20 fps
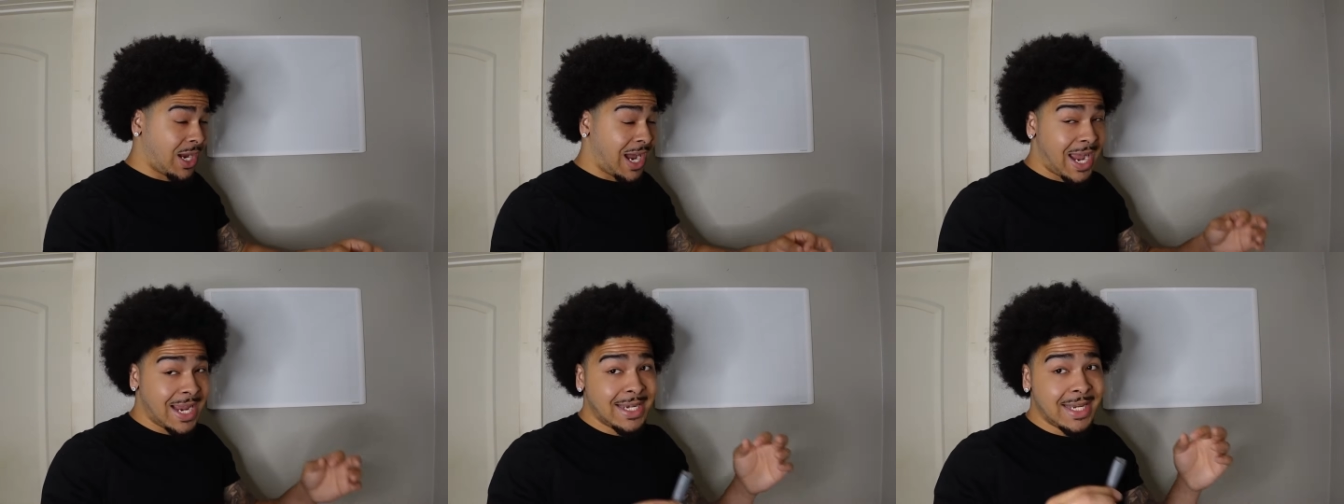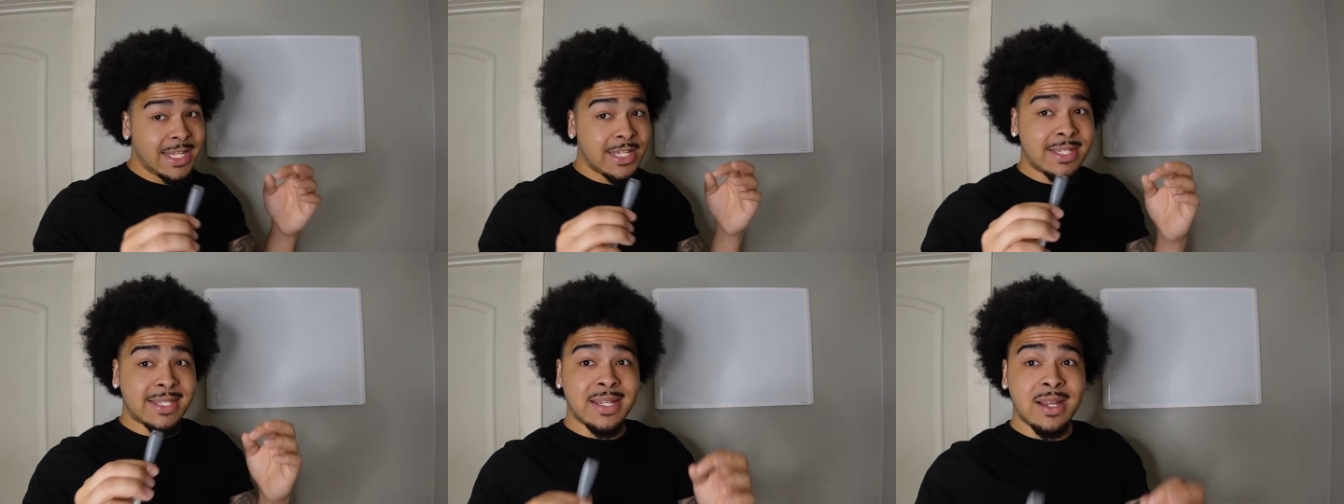I
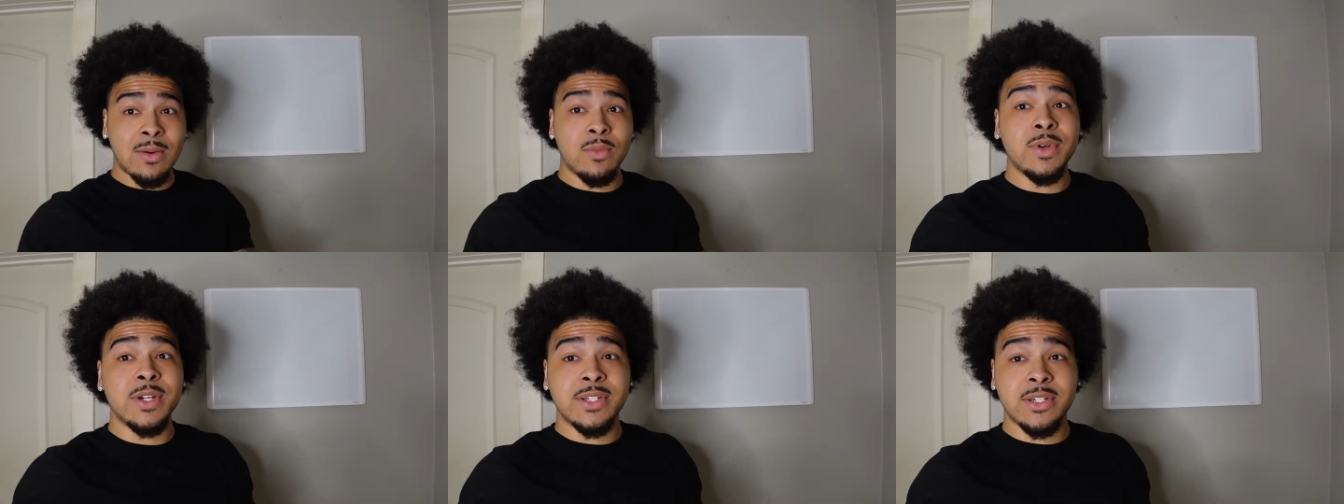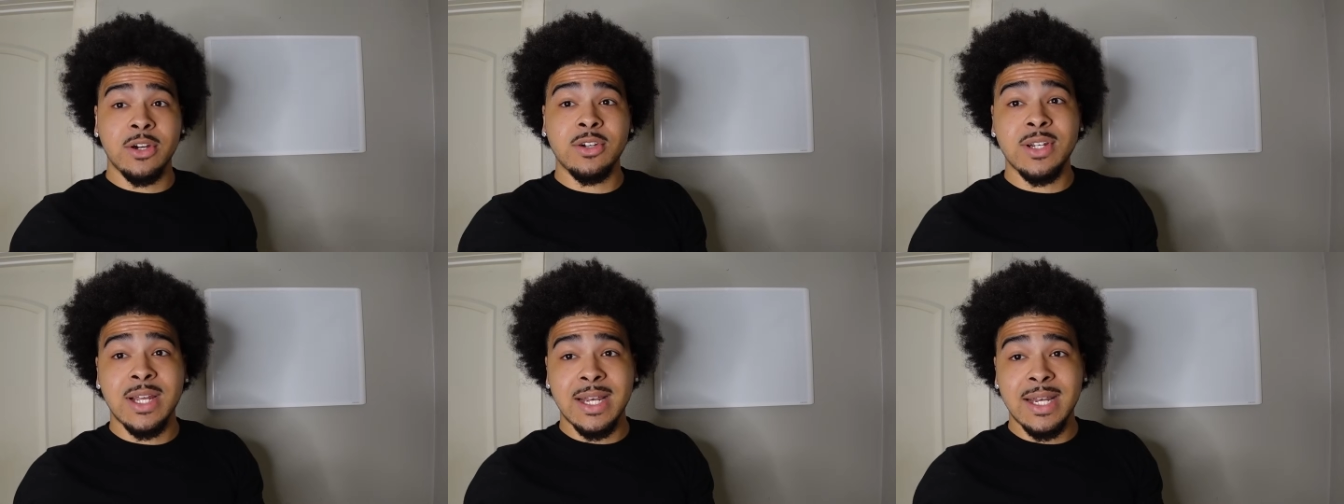did some
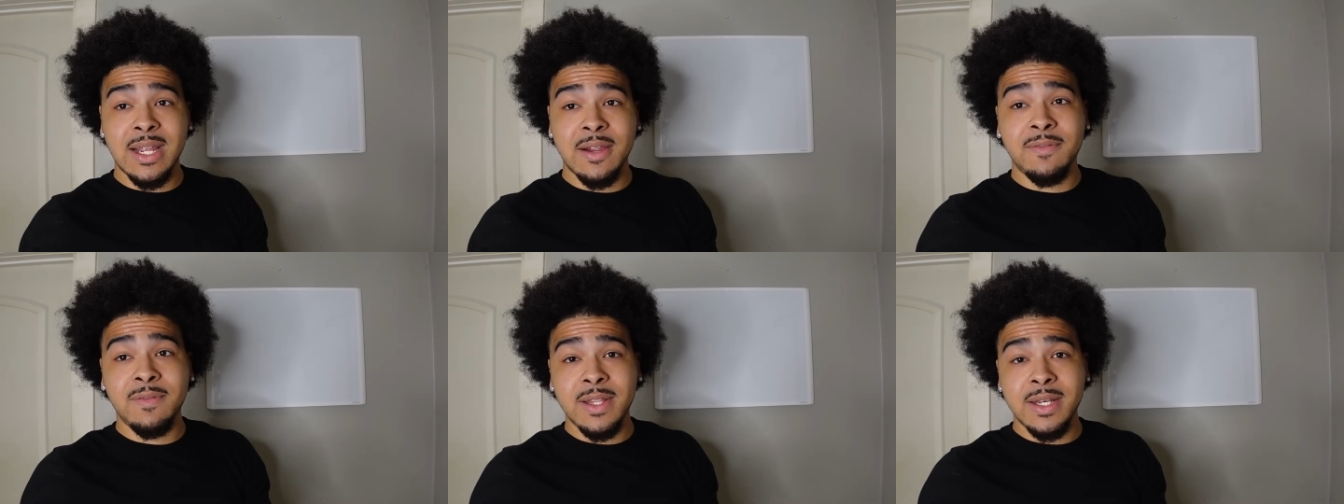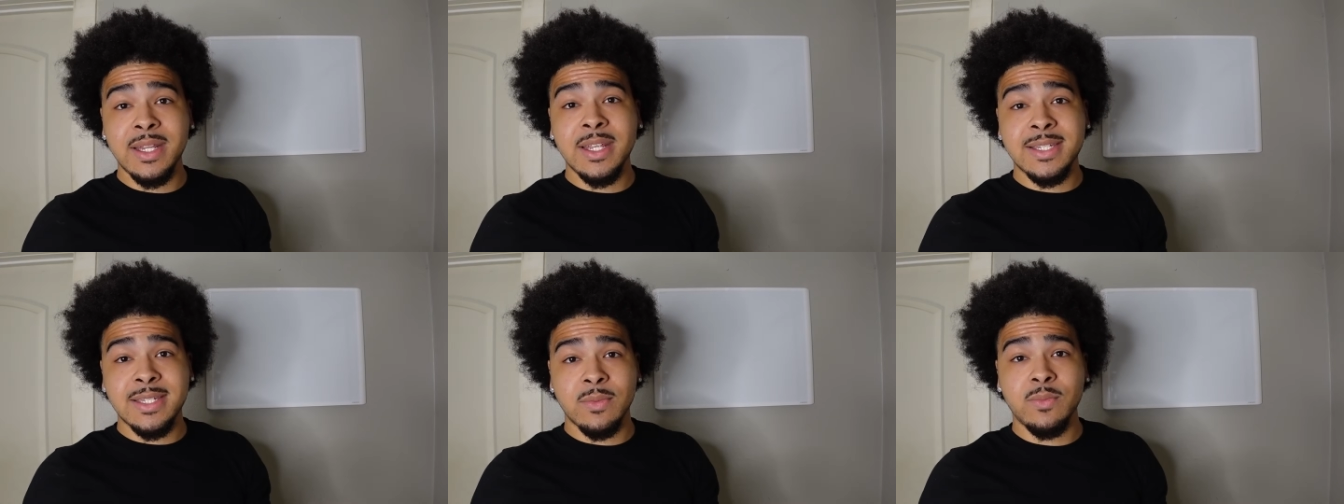research, I definitely
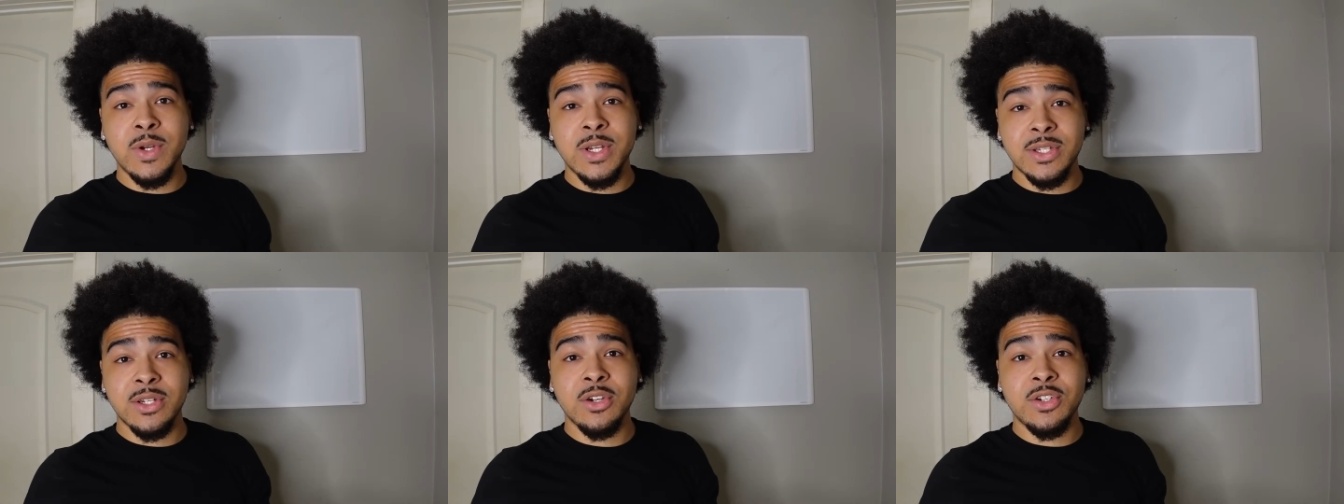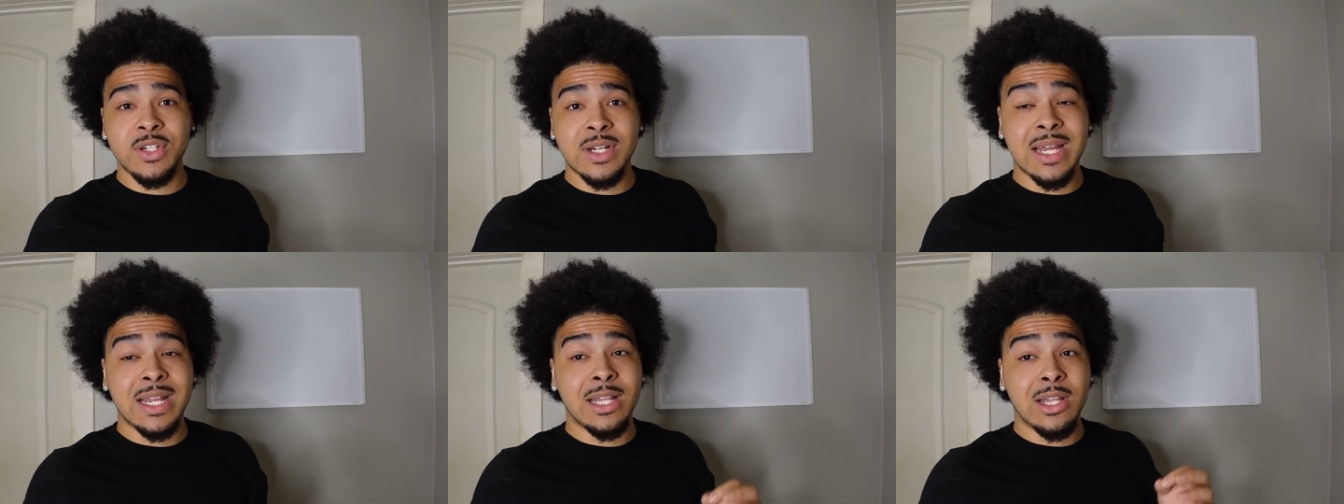did some
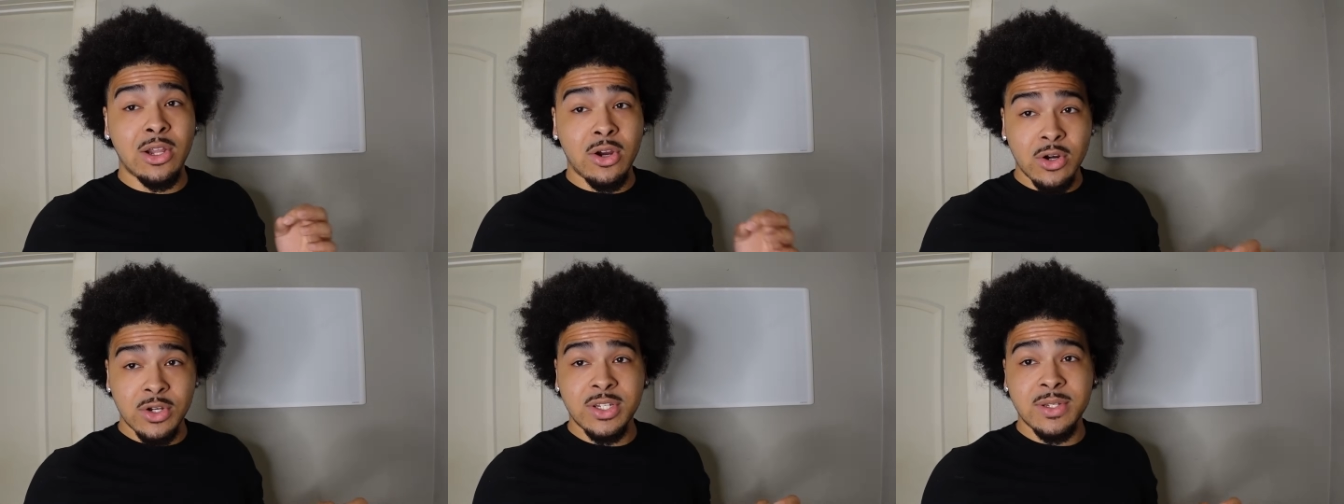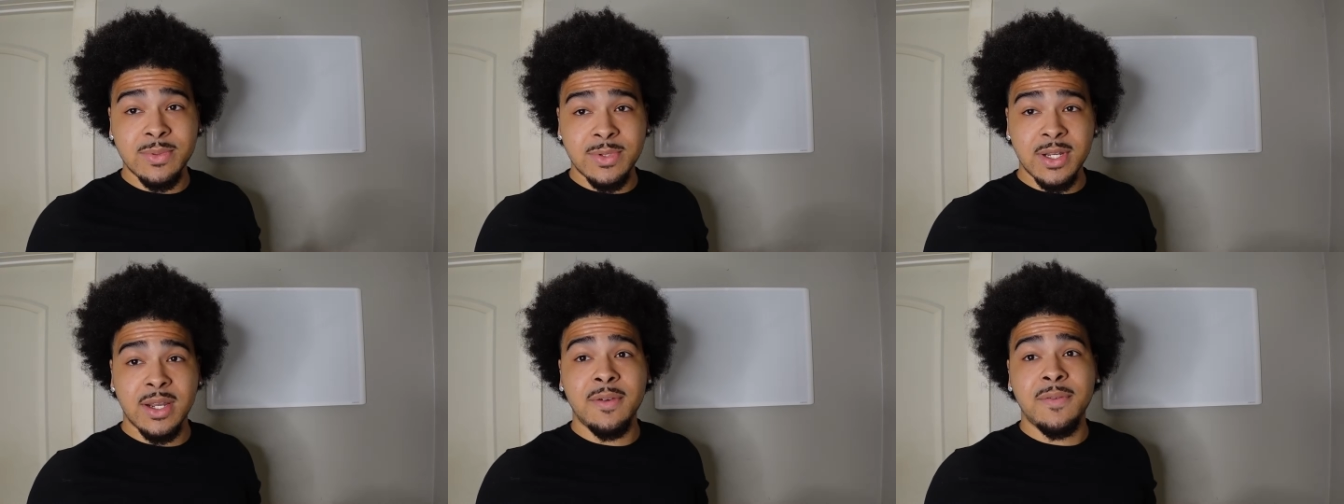research, and I learned
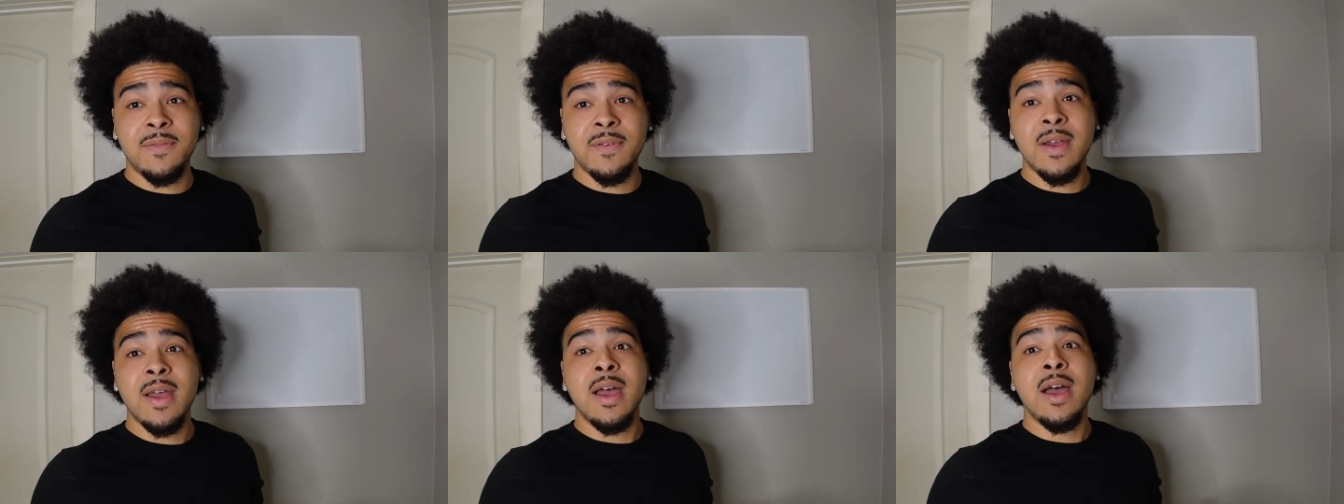some stuff,